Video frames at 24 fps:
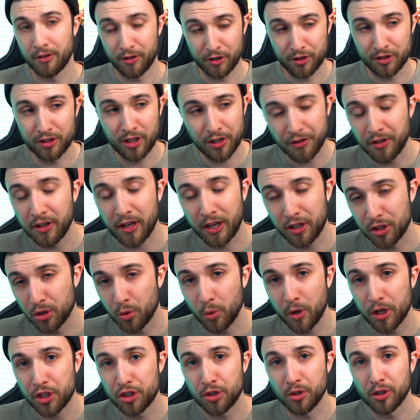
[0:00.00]
There's nothing on
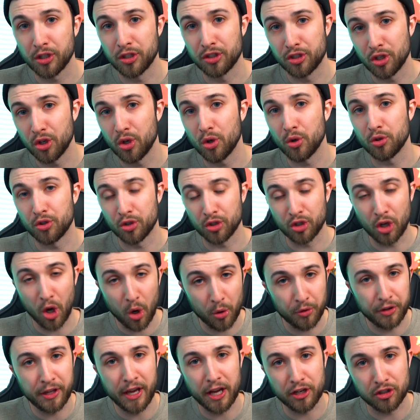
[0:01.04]
Twitch you can do to go
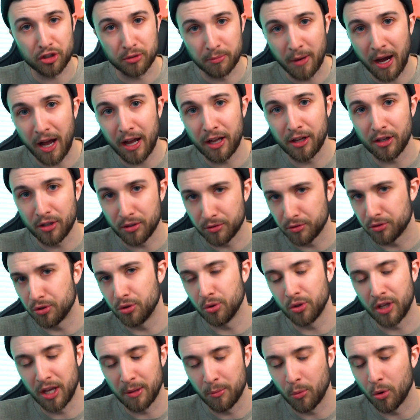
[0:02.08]
the extra mile to
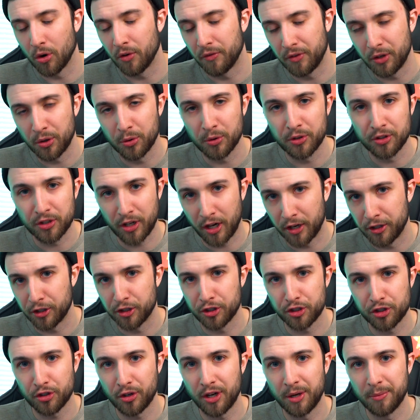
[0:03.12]
get more viewers on your
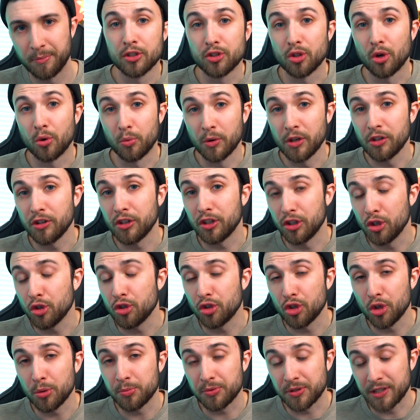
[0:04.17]
stream. So really,
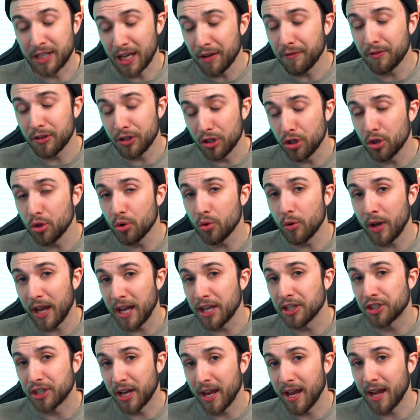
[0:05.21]
YouTube's giving you a
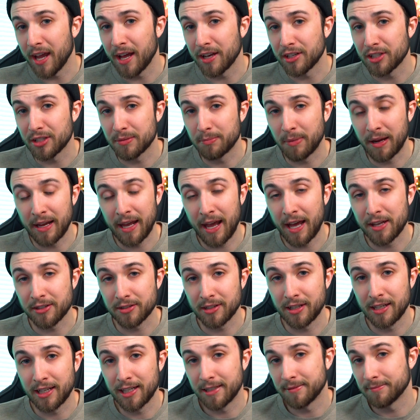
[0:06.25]
chance by
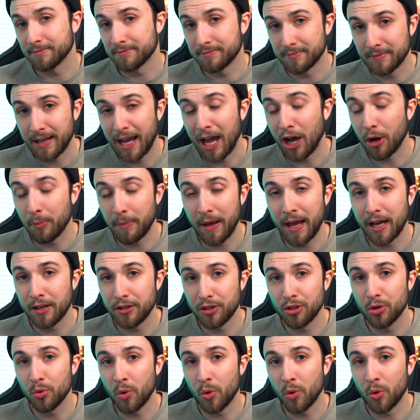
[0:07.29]
asking, how bad do you